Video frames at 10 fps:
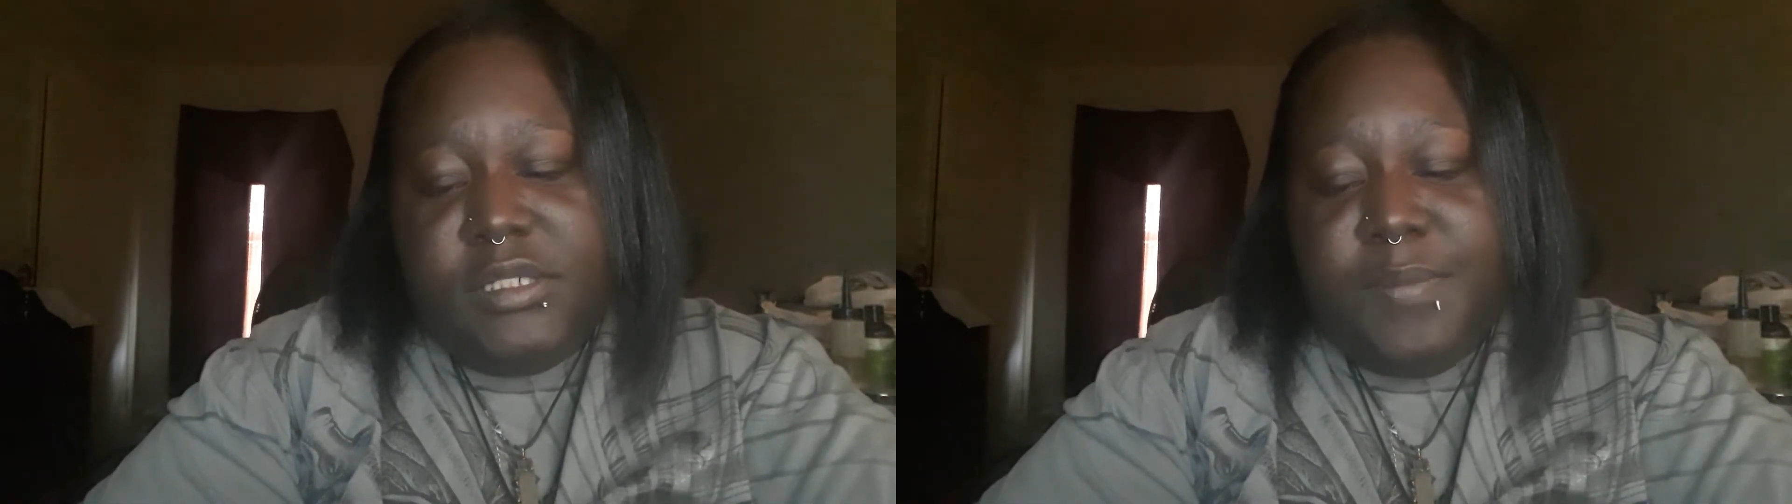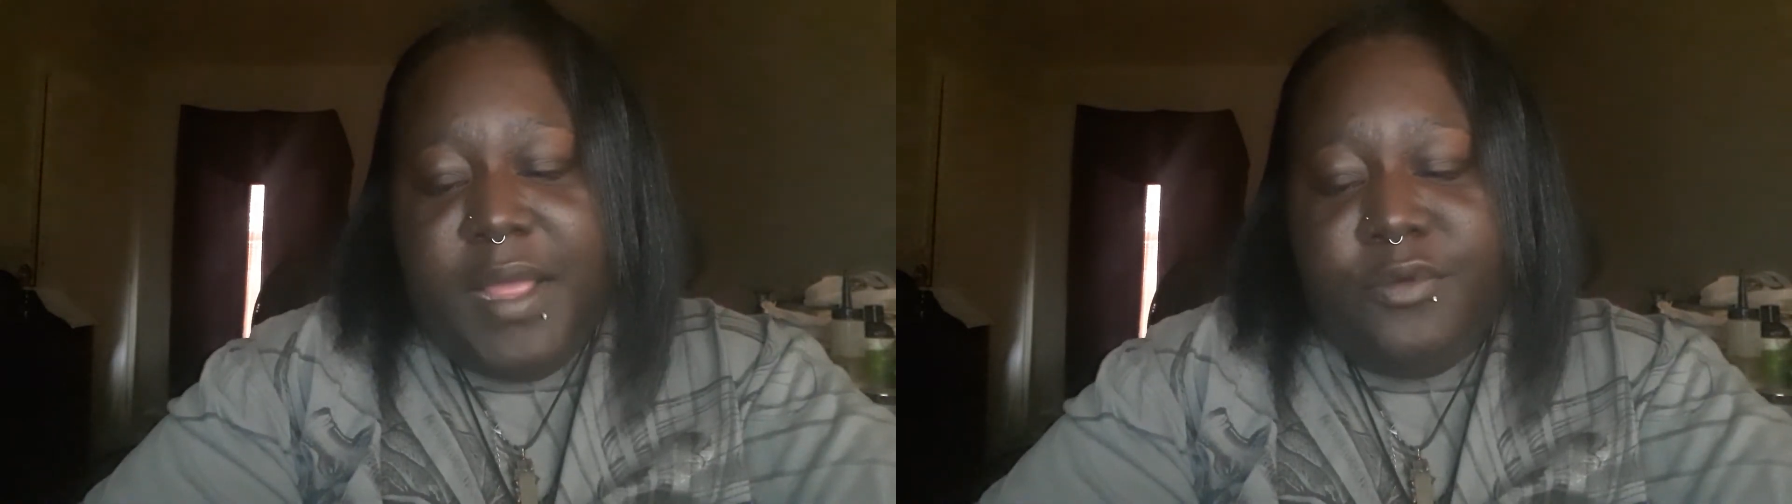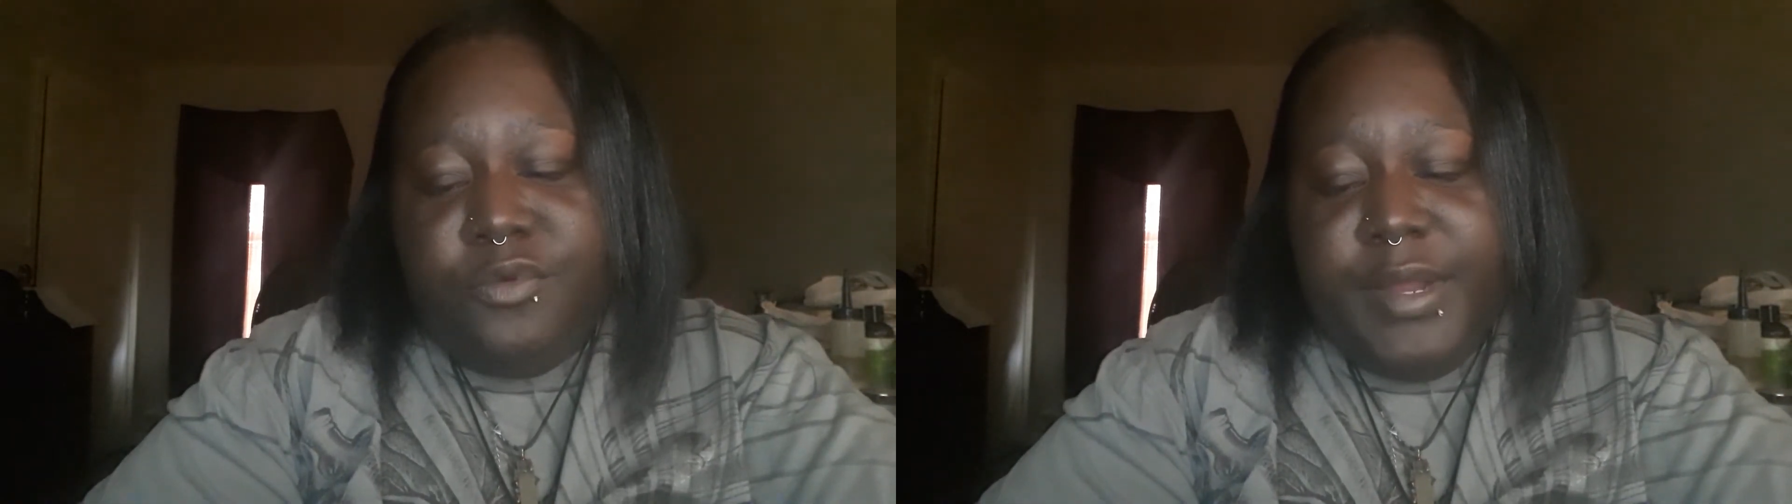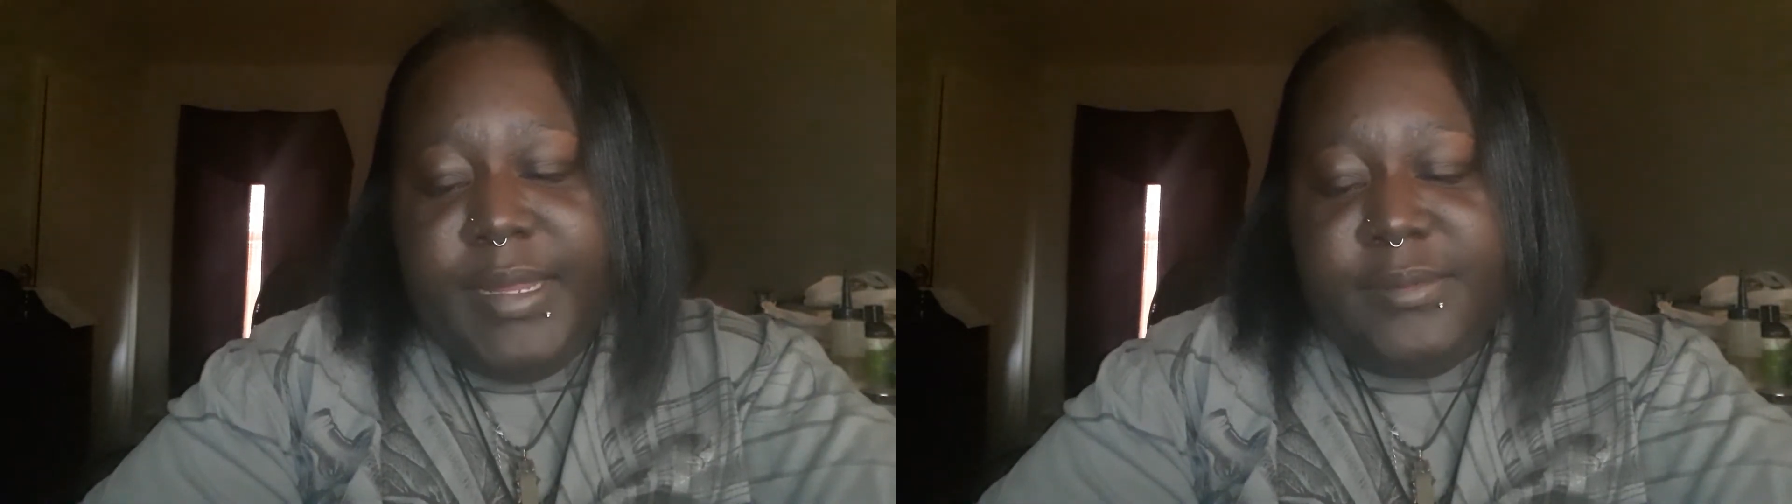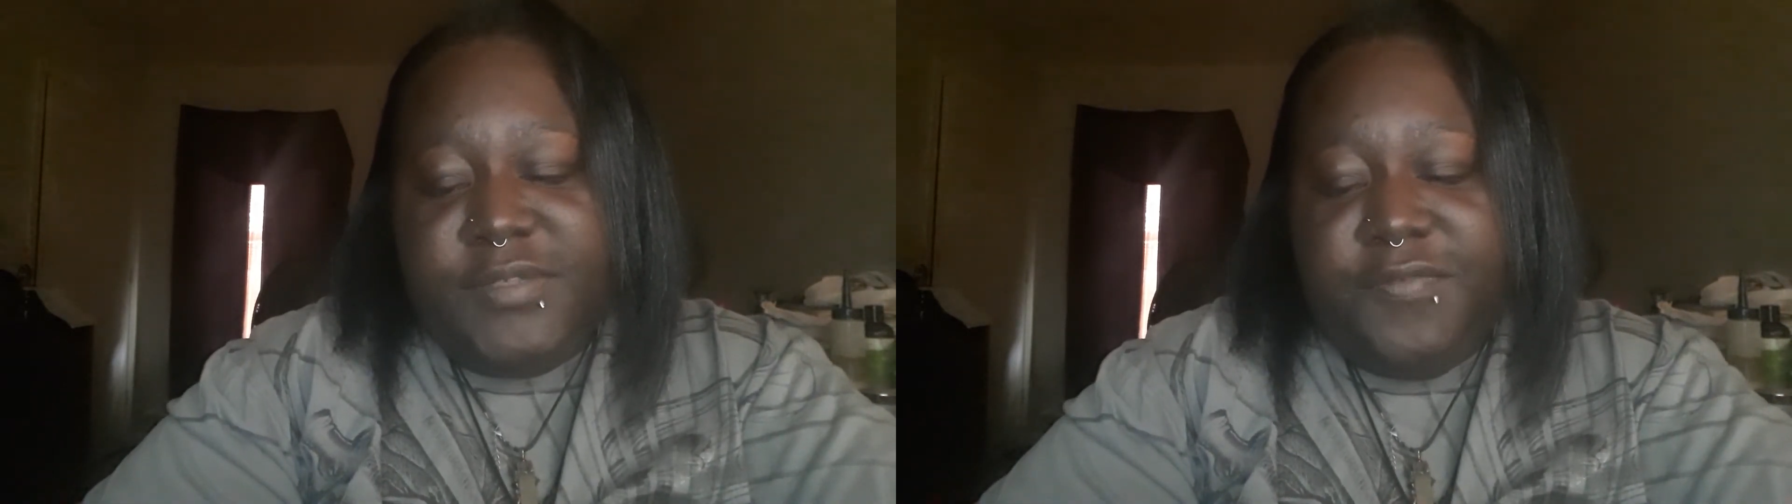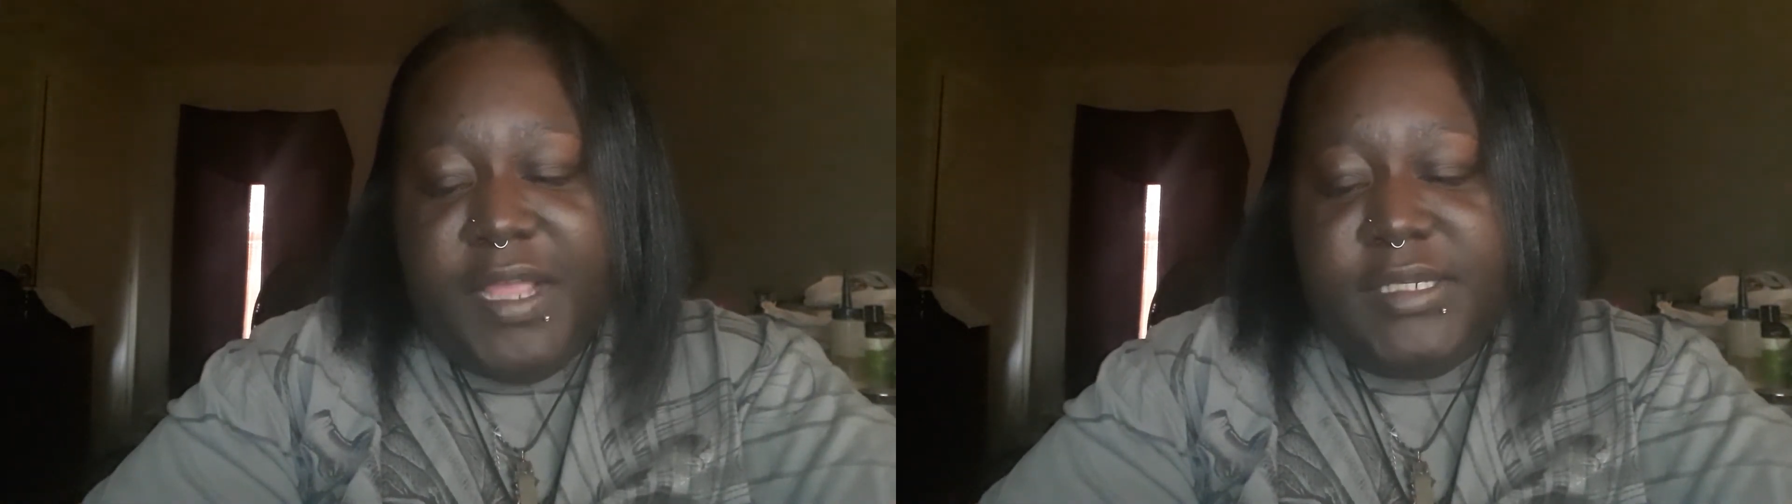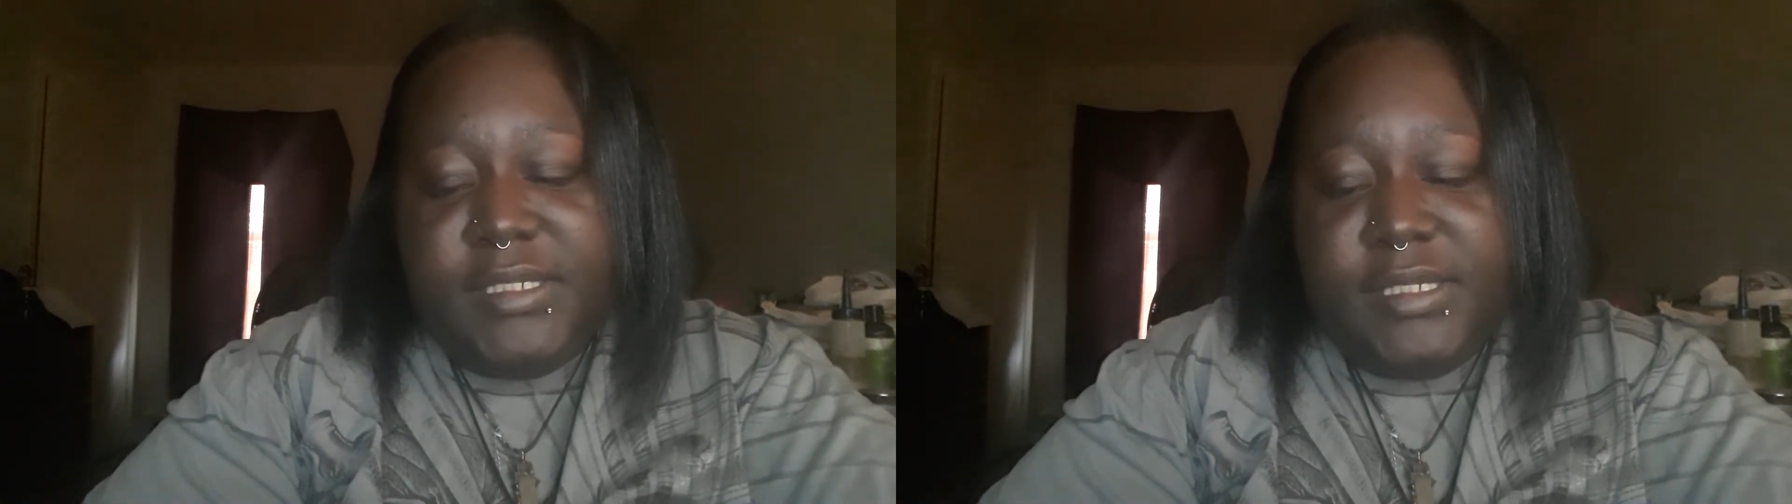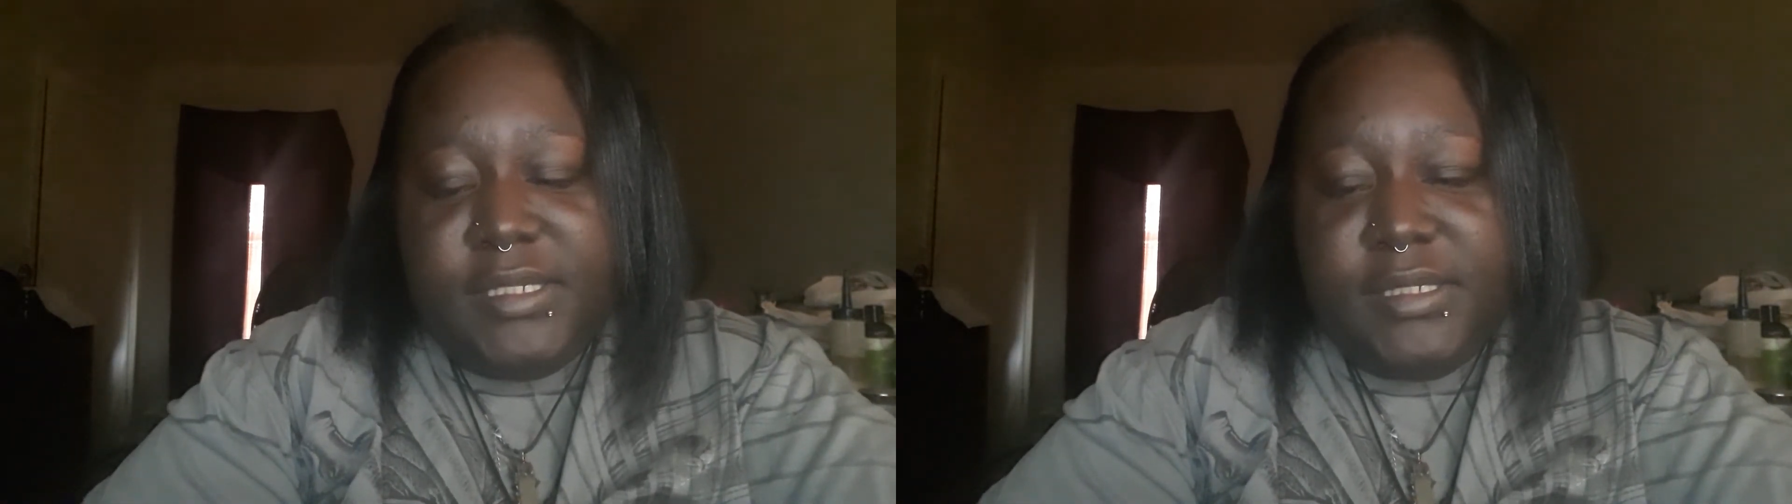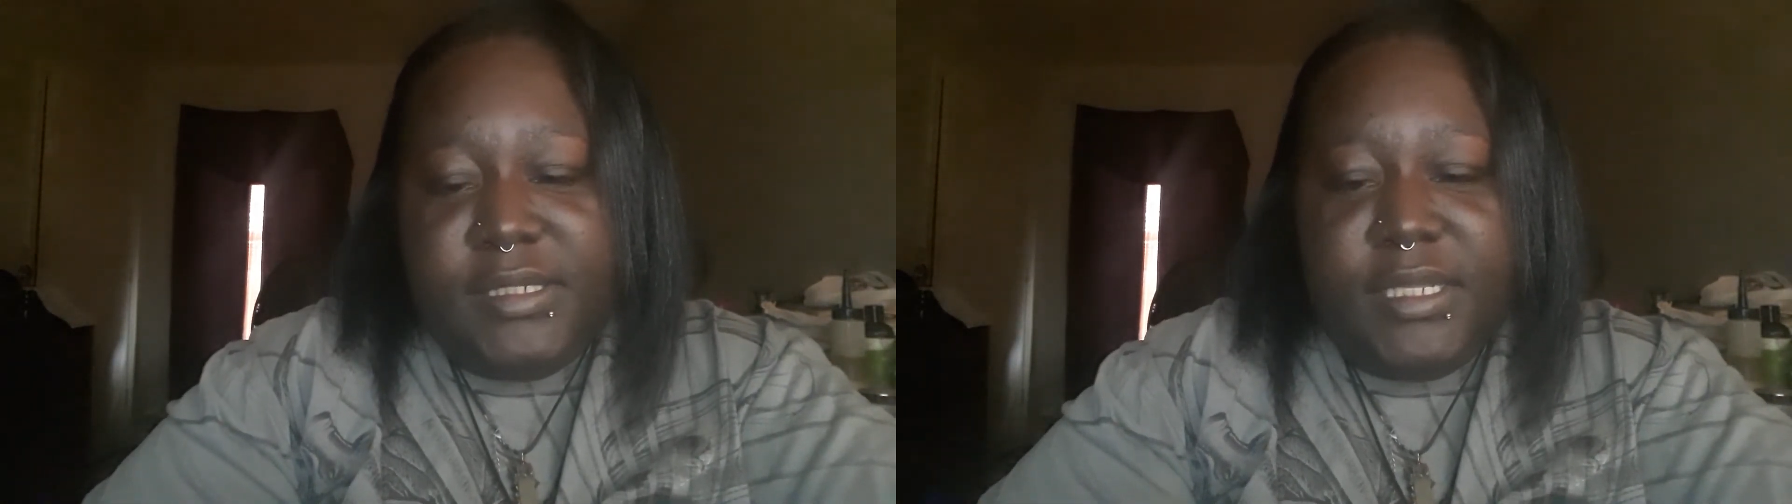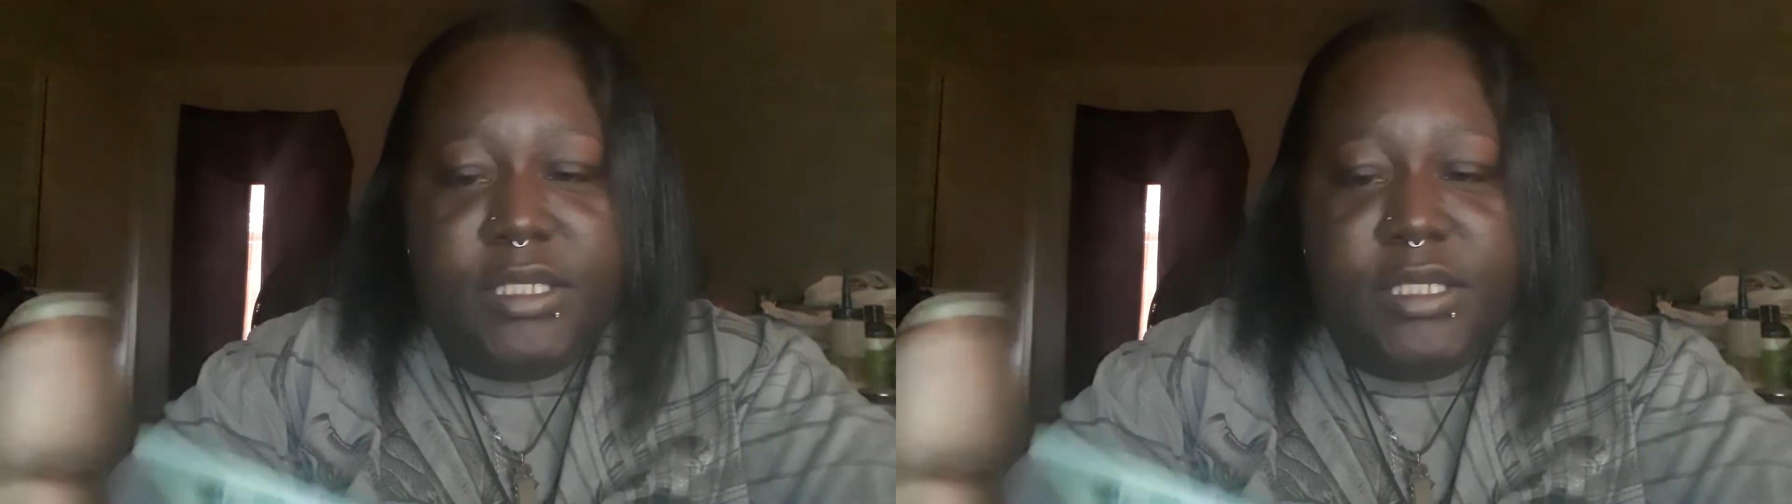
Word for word: is about dreams, fantasies, and